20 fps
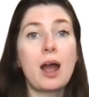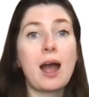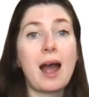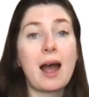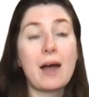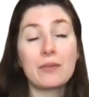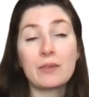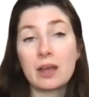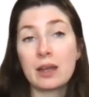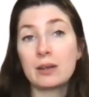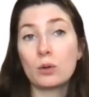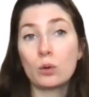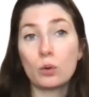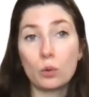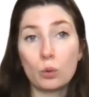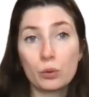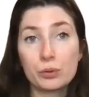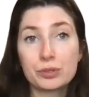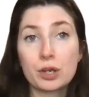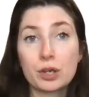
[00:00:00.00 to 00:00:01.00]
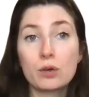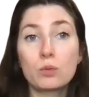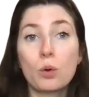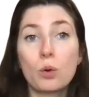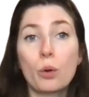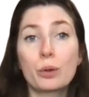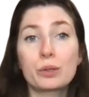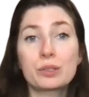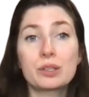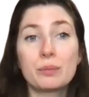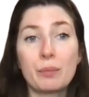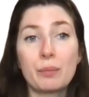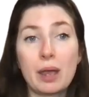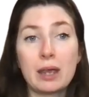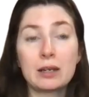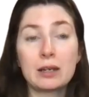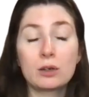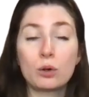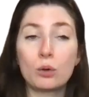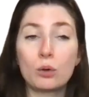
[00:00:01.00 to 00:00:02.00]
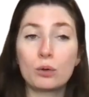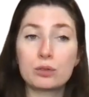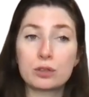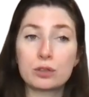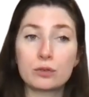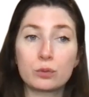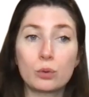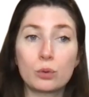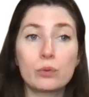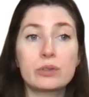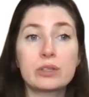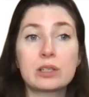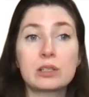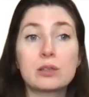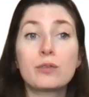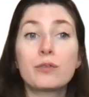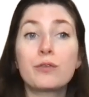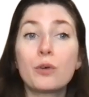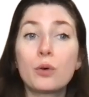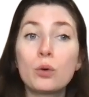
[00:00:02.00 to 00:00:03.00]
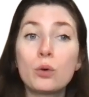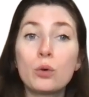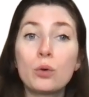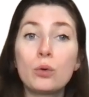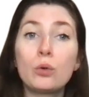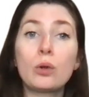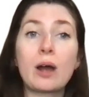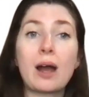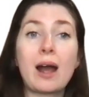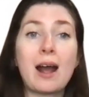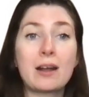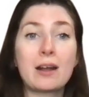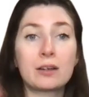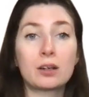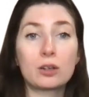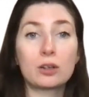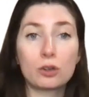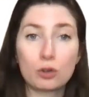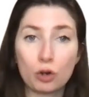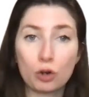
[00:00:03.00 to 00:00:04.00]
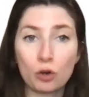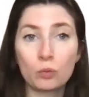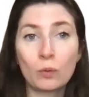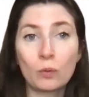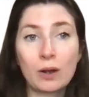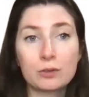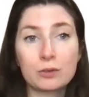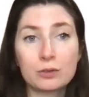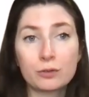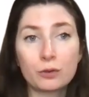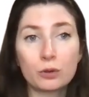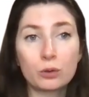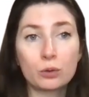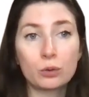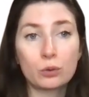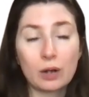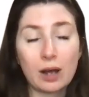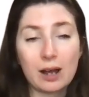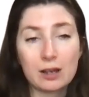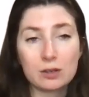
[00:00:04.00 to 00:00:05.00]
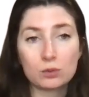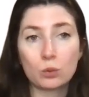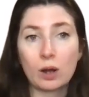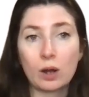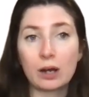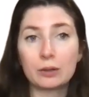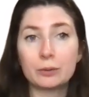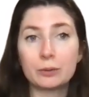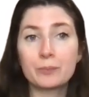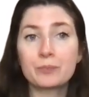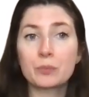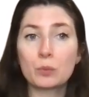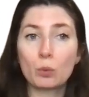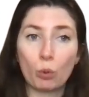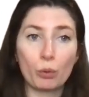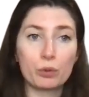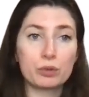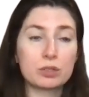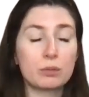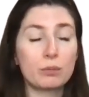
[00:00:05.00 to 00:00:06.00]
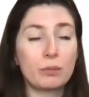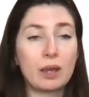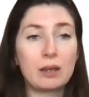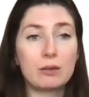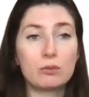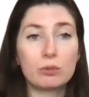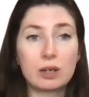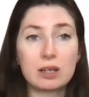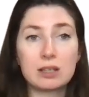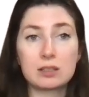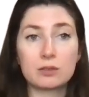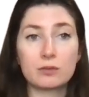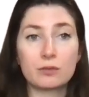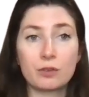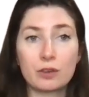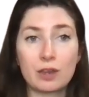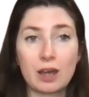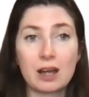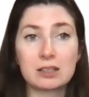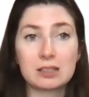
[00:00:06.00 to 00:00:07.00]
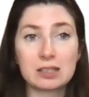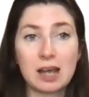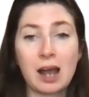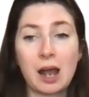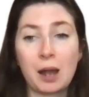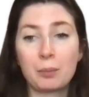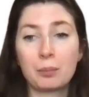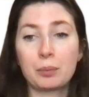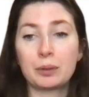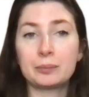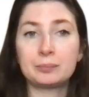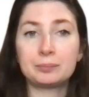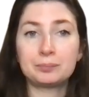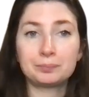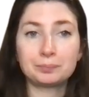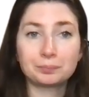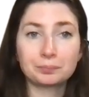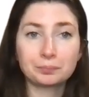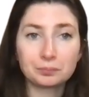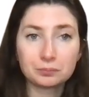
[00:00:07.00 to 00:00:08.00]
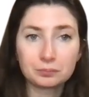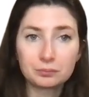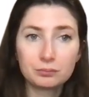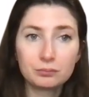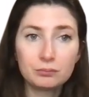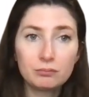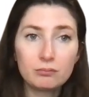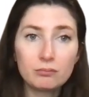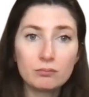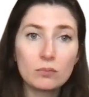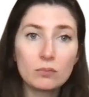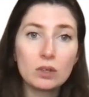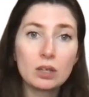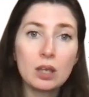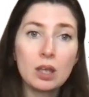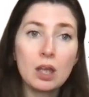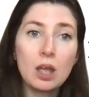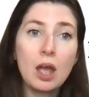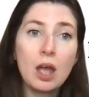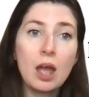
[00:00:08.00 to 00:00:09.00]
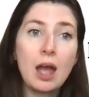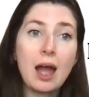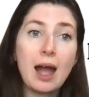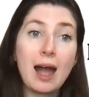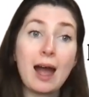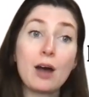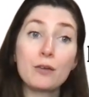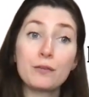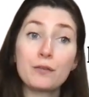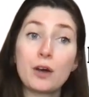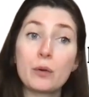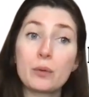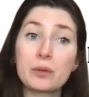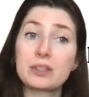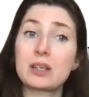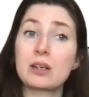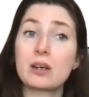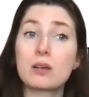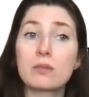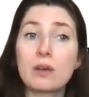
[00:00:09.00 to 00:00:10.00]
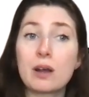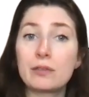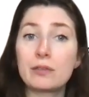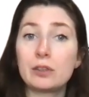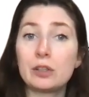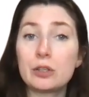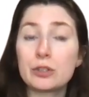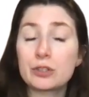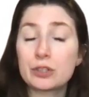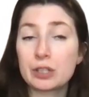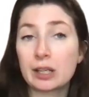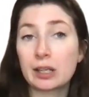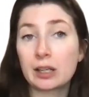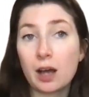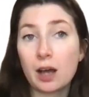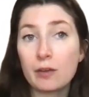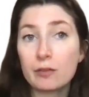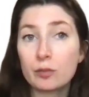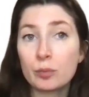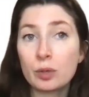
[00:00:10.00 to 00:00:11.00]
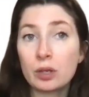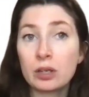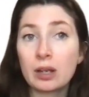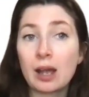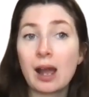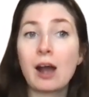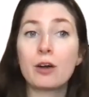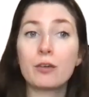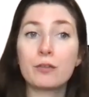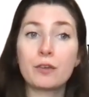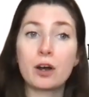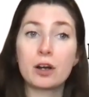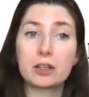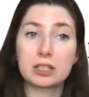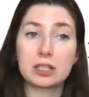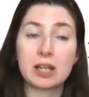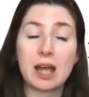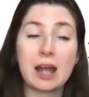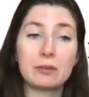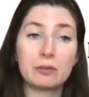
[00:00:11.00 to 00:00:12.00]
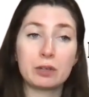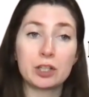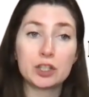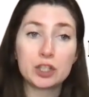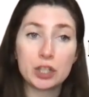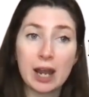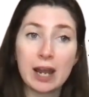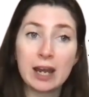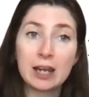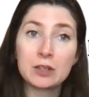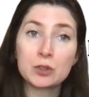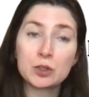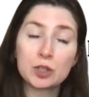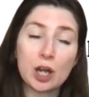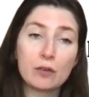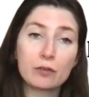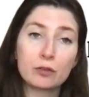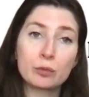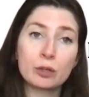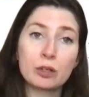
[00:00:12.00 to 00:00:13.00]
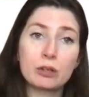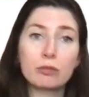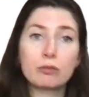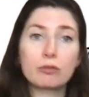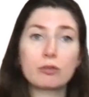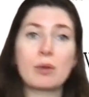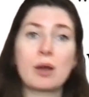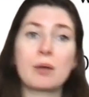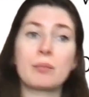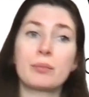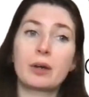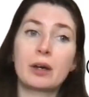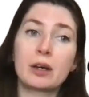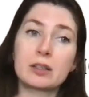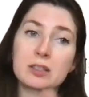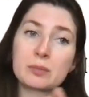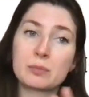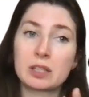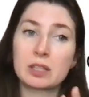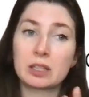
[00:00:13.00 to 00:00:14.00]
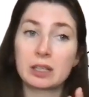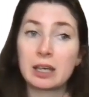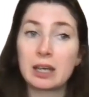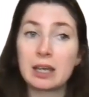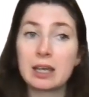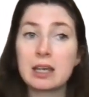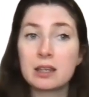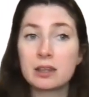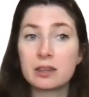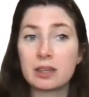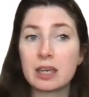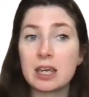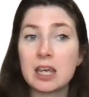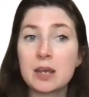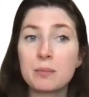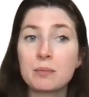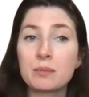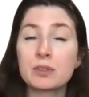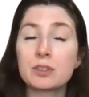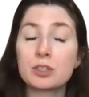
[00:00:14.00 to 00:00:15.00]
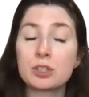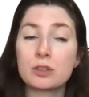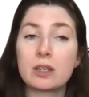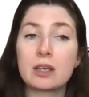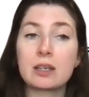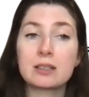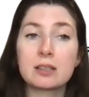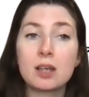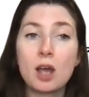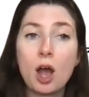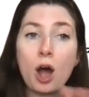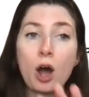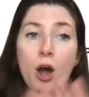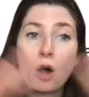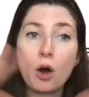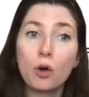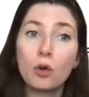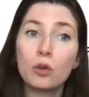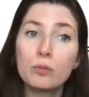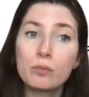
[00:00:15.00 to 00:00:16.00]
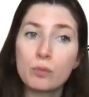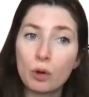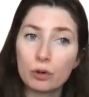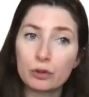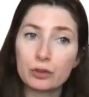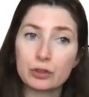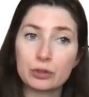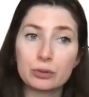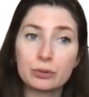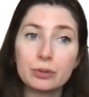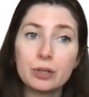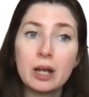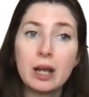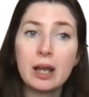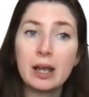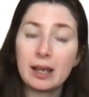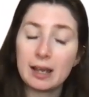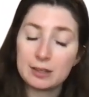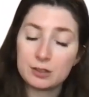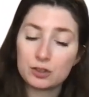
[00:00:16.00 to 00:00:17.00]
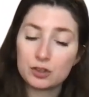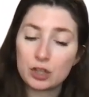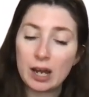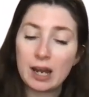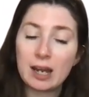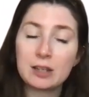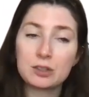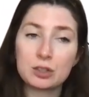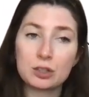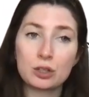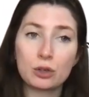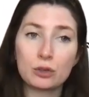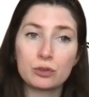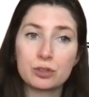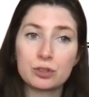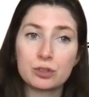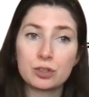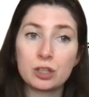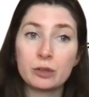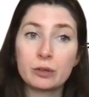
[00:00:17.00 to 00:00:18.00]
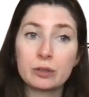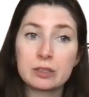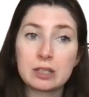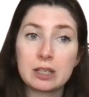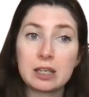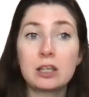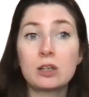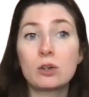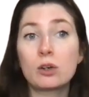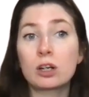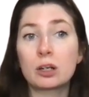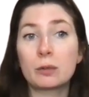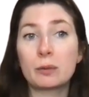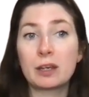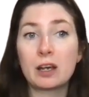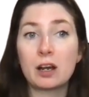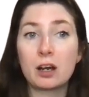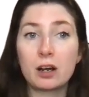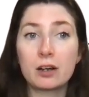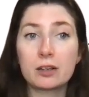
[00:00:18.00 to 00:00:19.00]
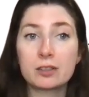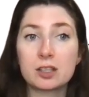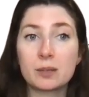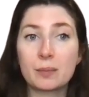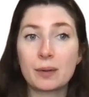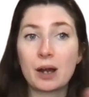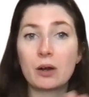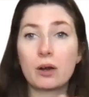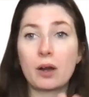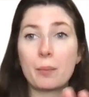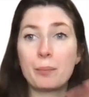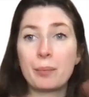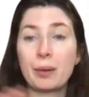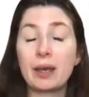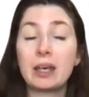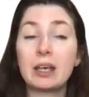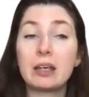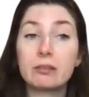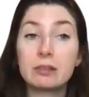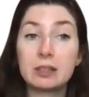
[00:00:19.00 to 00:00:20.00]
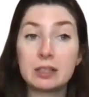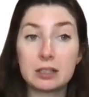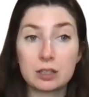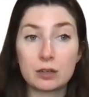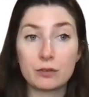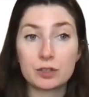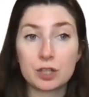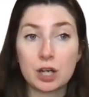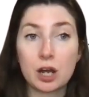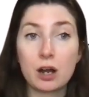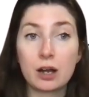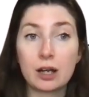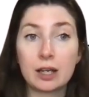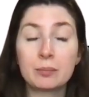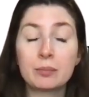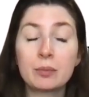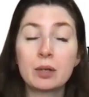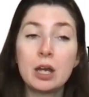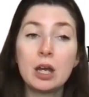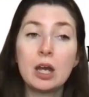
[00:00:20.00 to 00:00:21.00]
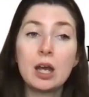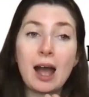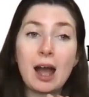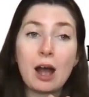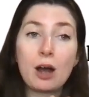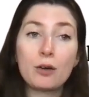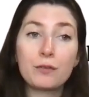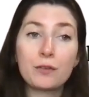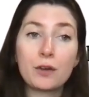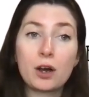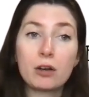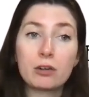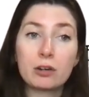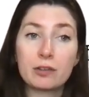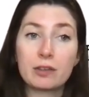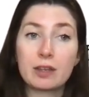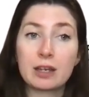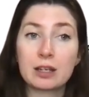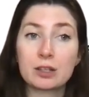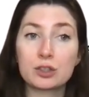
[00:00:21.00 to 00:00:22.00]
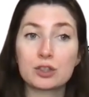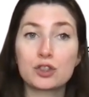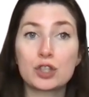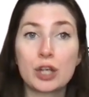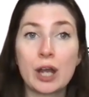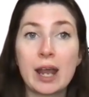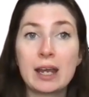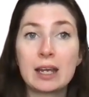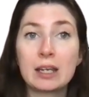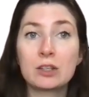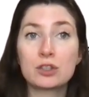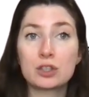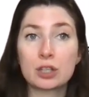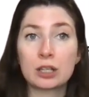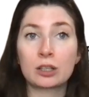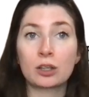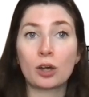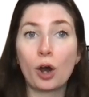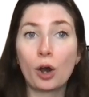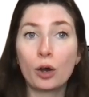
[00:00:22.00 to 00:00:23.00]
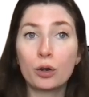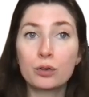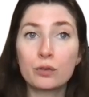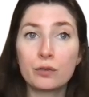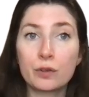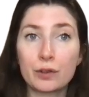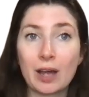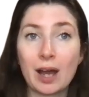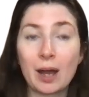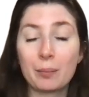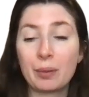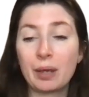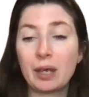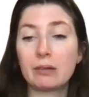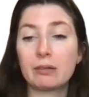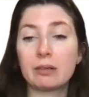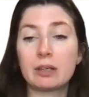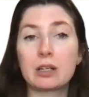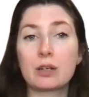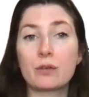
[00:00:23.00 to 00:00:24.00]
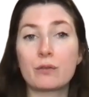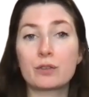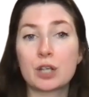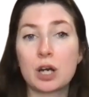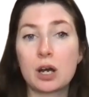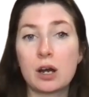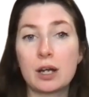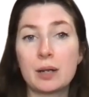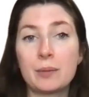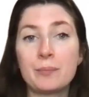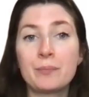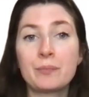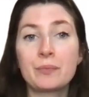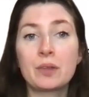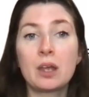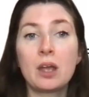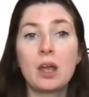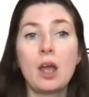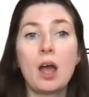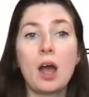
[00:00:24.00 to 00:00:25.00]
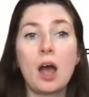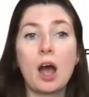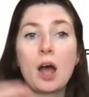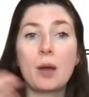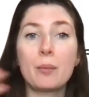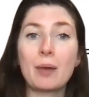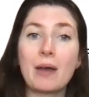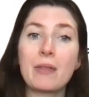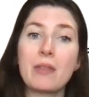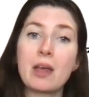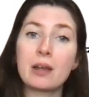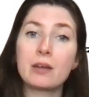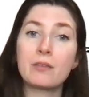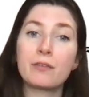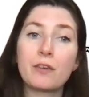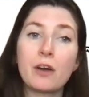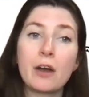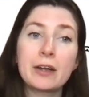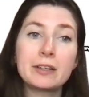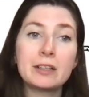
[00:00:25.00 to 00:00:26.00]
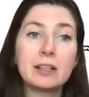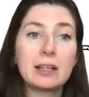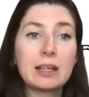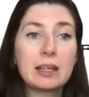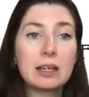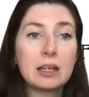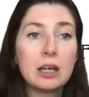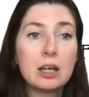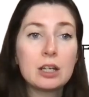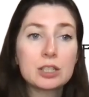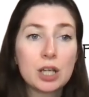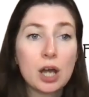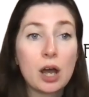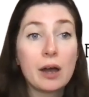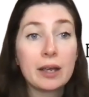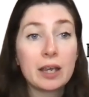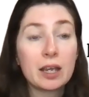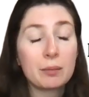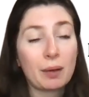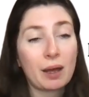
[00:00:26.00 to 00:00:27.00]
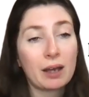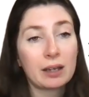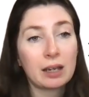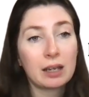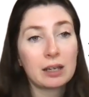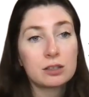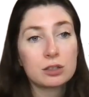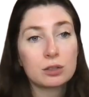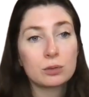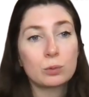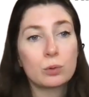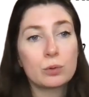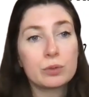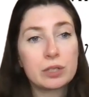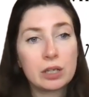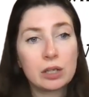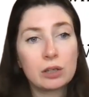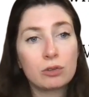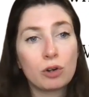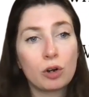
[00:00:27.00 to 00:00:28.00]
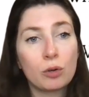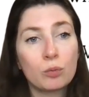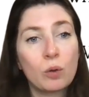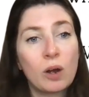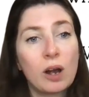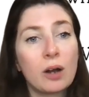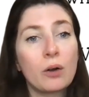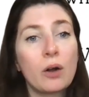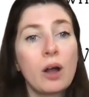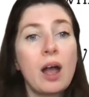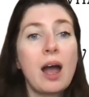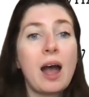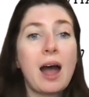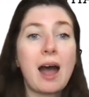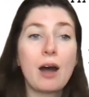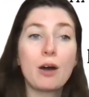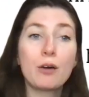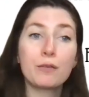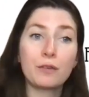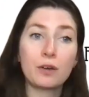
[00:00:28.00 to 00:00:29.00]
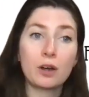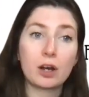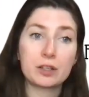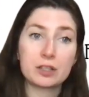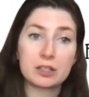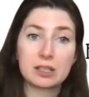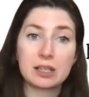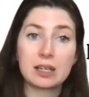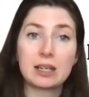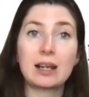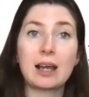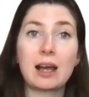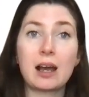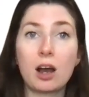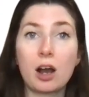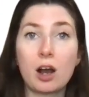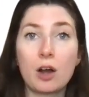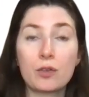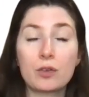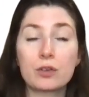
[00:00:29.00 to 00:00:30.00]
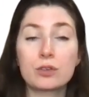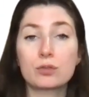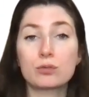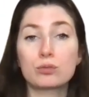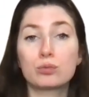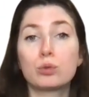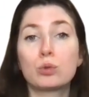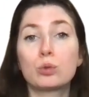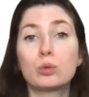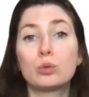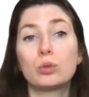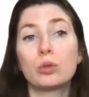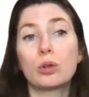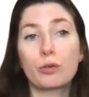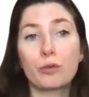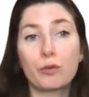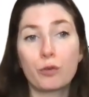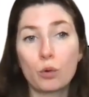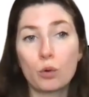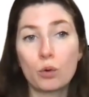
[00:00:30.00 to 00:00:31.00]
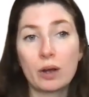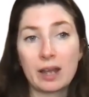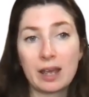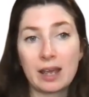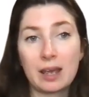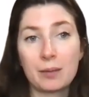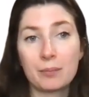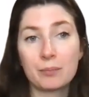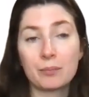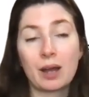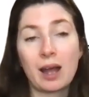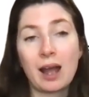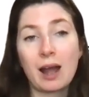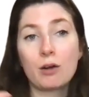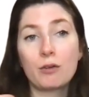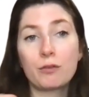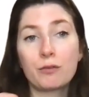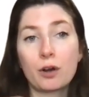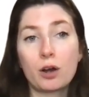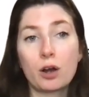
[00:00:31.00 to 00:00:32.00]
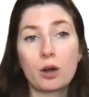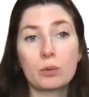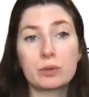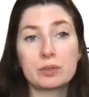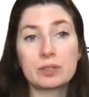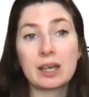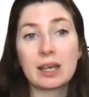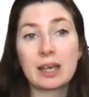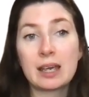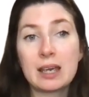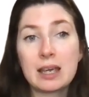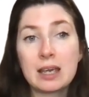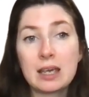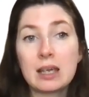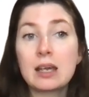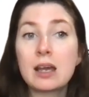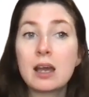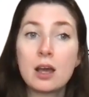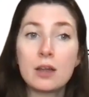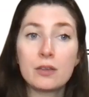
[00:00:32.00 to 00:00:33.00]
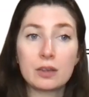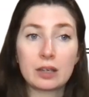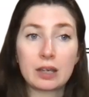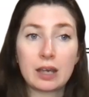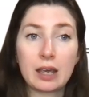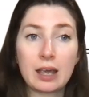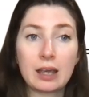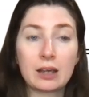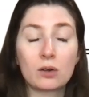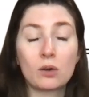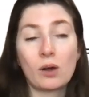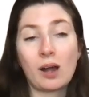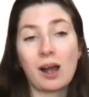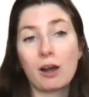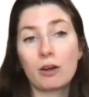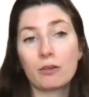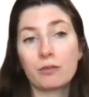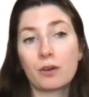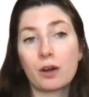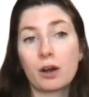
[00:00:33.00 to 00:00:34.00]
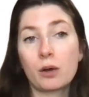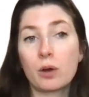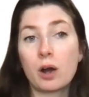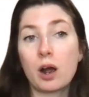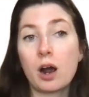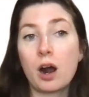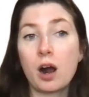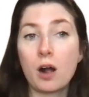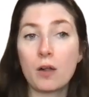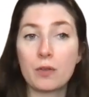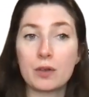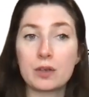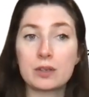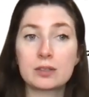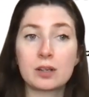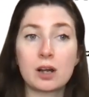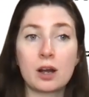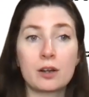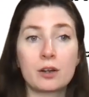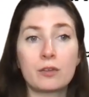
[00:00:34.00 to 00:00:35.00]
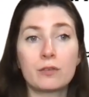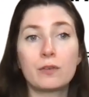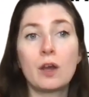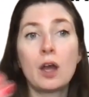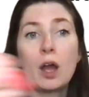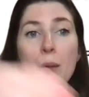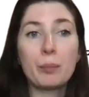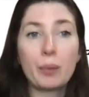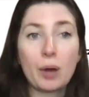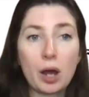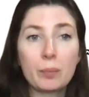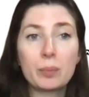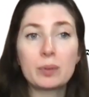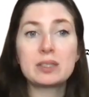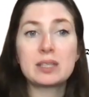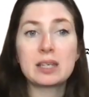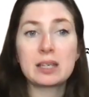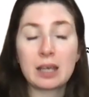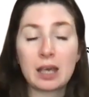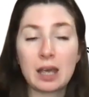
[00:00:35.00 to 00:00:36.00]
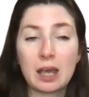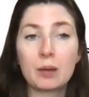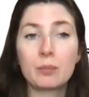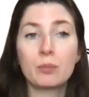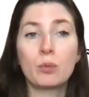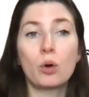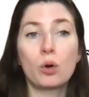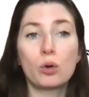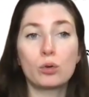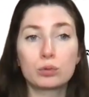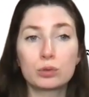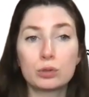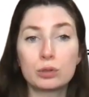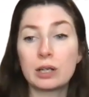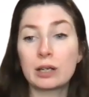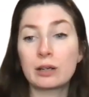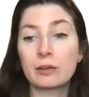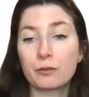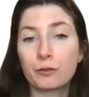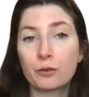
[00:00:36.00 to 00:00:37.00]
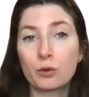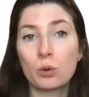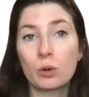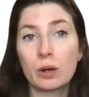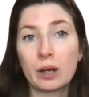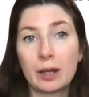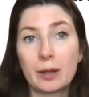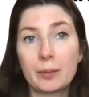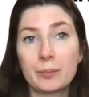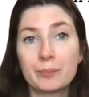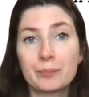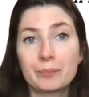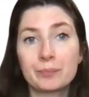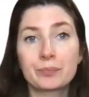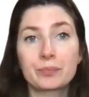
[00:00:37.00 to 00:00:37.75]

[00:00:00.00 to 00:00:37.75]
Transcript: And then also what was the main cause of Wolsey's fall and Cromwell's fall as well? What was the main reason for that to happen? How far was there a revolution in government? How far did Henry change government? Remember, some of the key themes to this whole module is change and continuity. You're going to be asked about a period of time. How far are things changing over that period of time? And then finally, tying back into Wolsey and Cromwell, how far does he let others rule for him? How far was he the king, or how far were others kind of puppeting him or ruling for him?